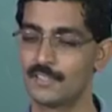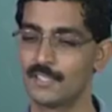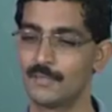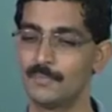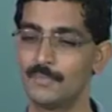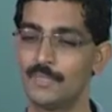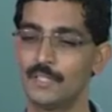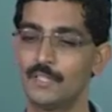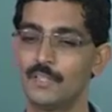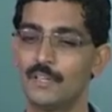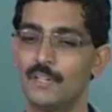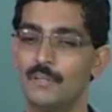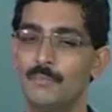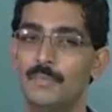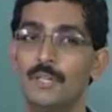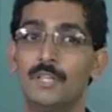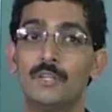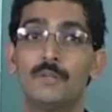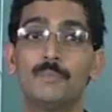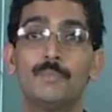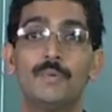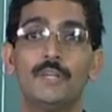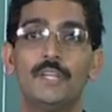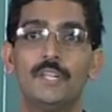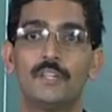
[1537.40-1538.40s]
something called mean
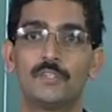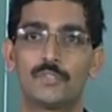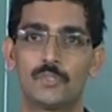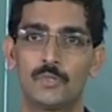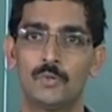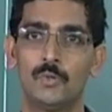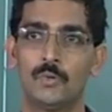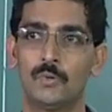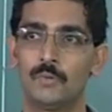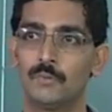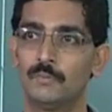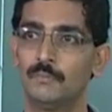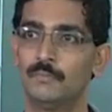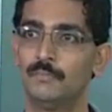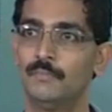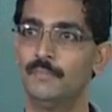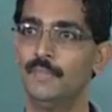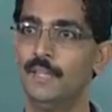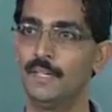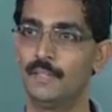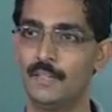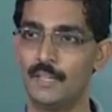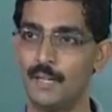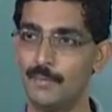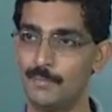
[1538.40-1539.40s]
opinion score
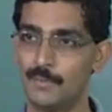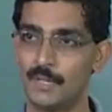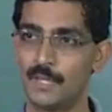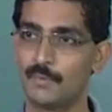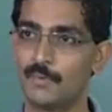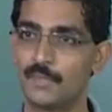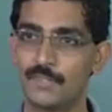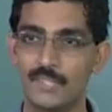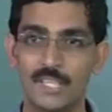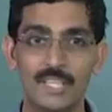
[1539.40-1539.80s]
that ARPANET was